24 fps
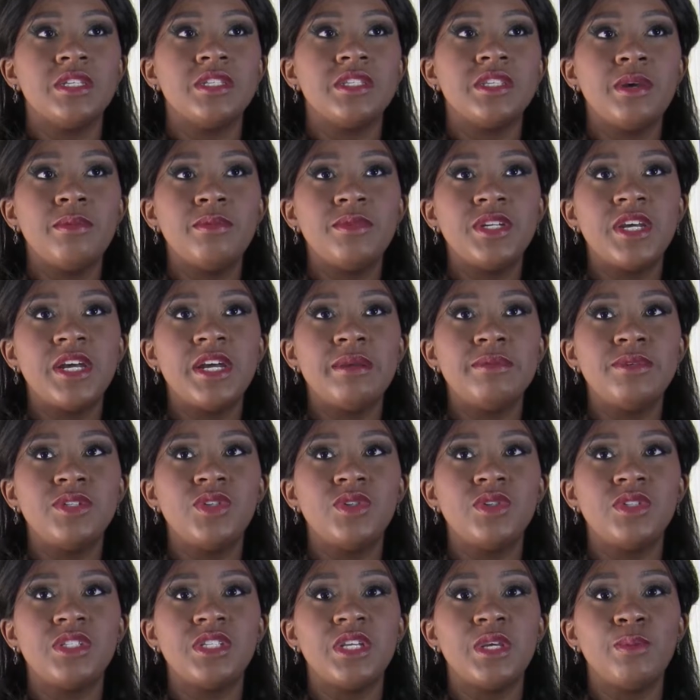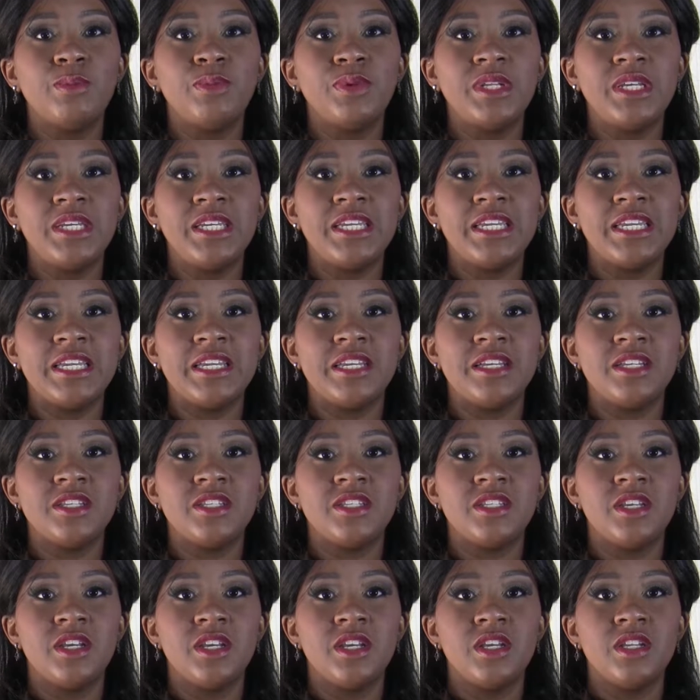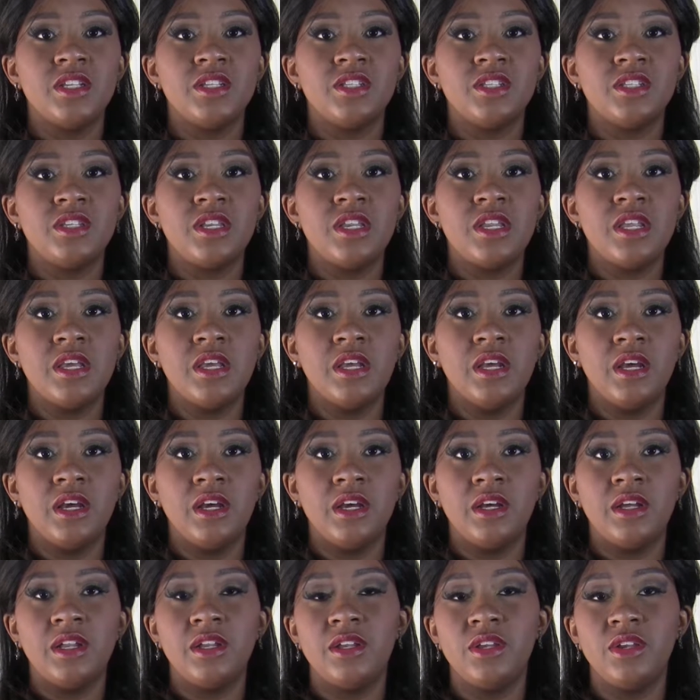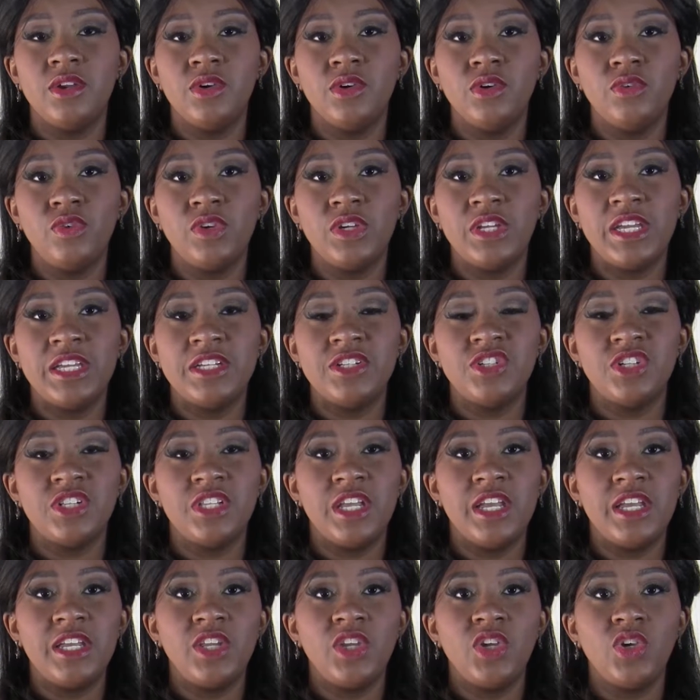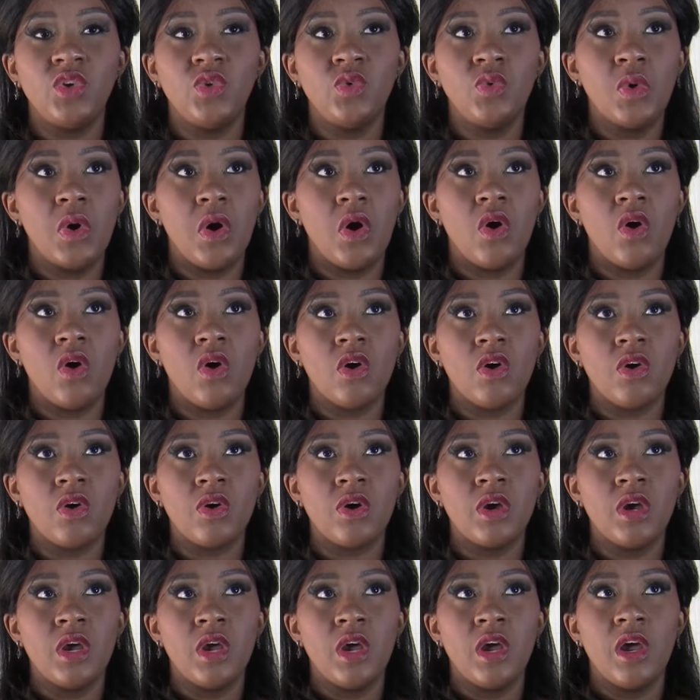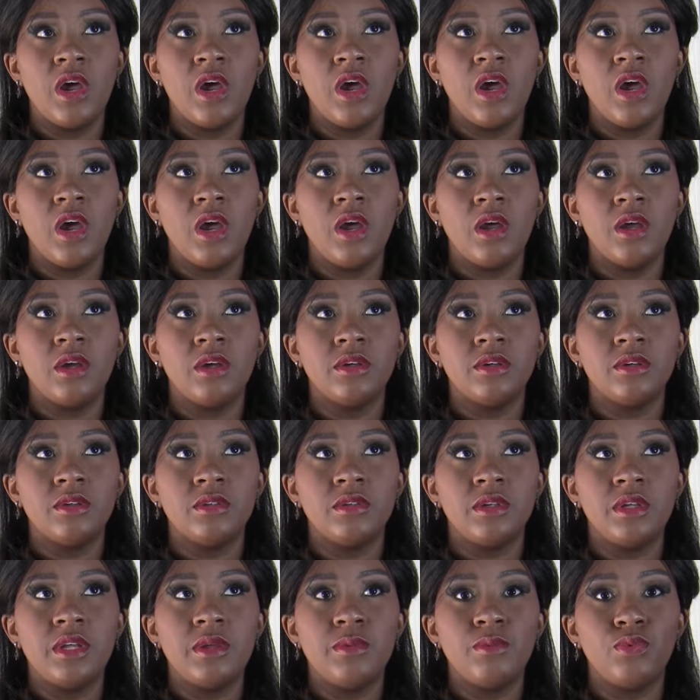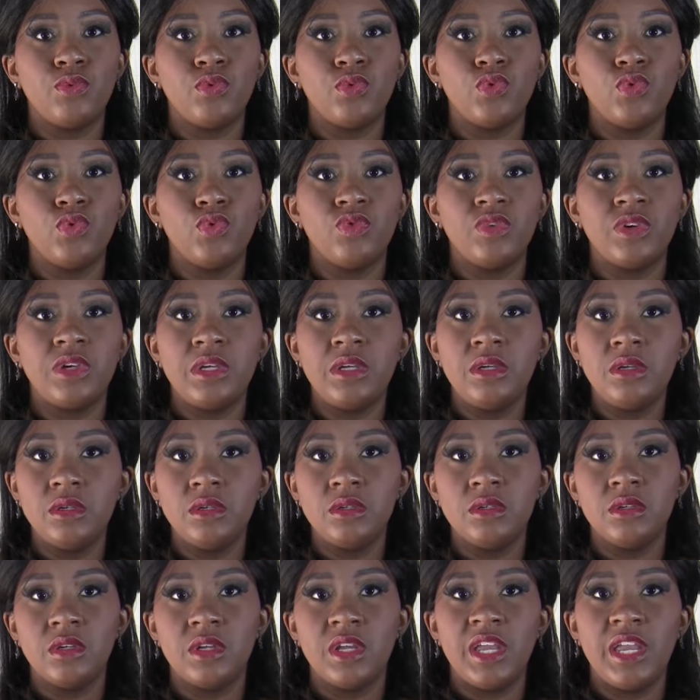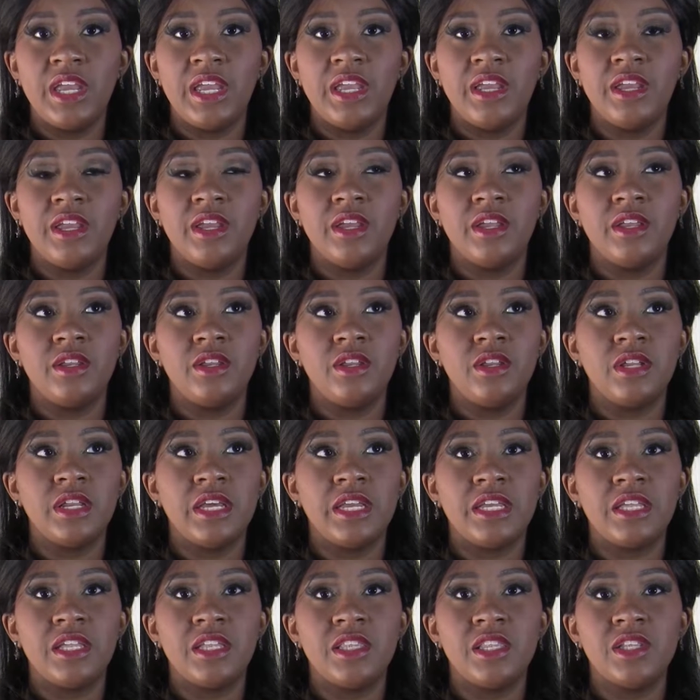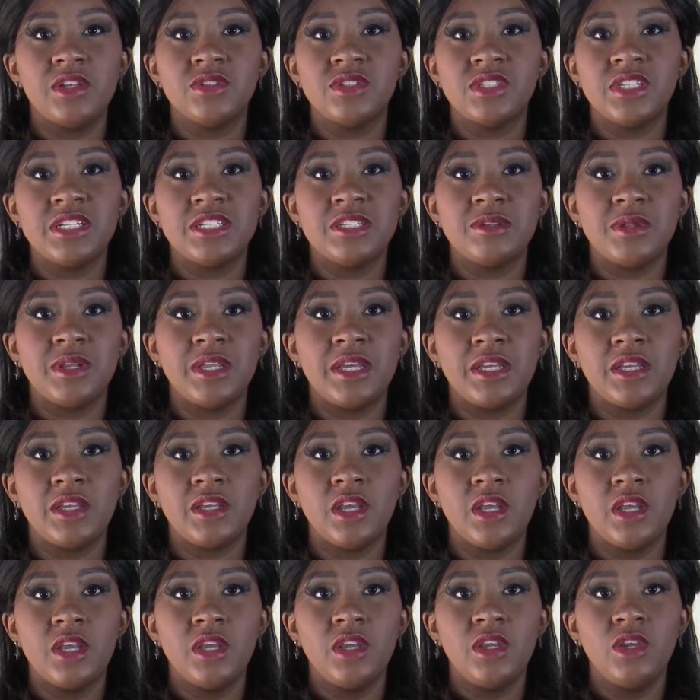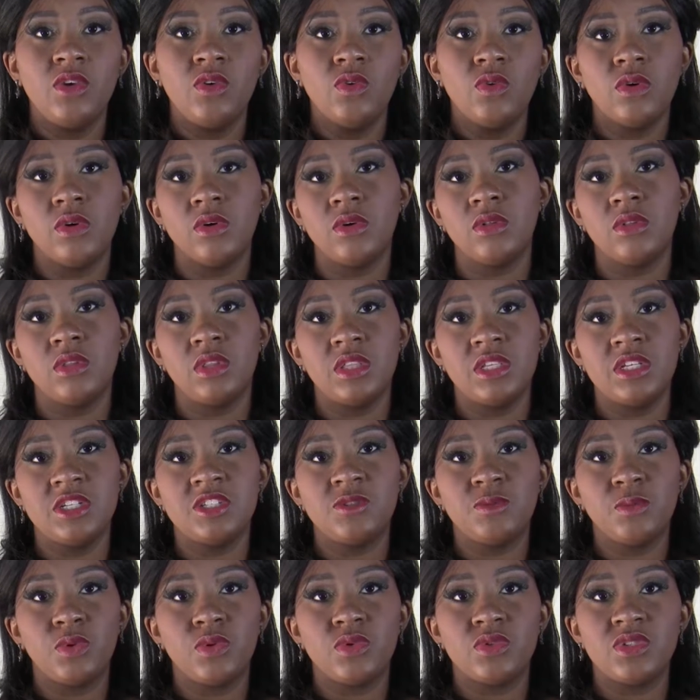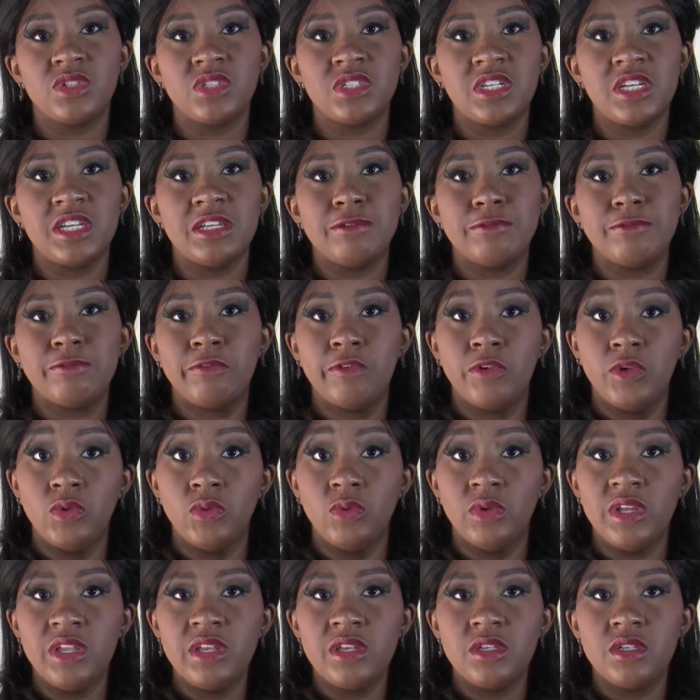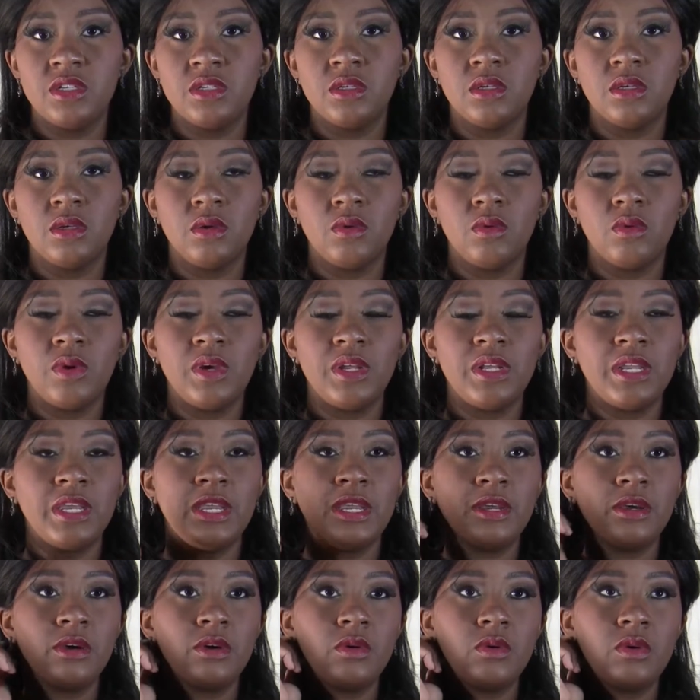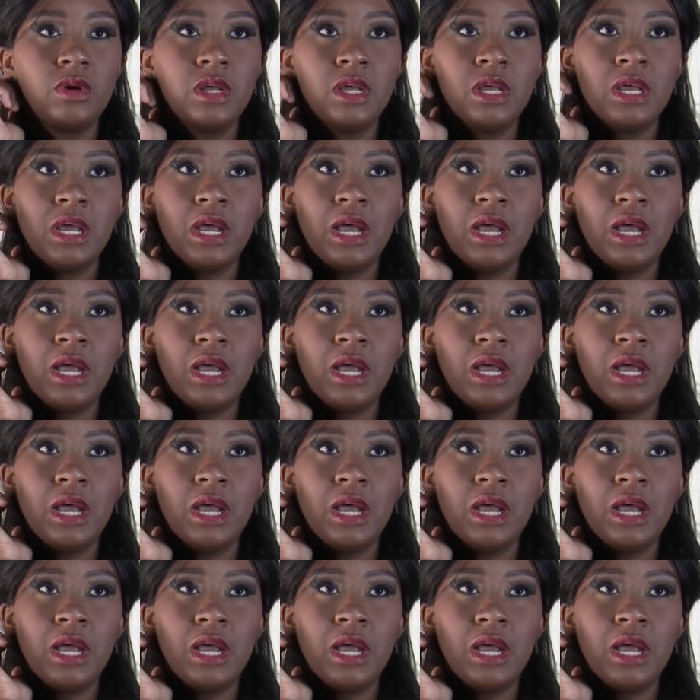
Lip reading: Sometimes you simply get a notification that you are improving, and you're like, they'll say something like, you are this % fluent right now.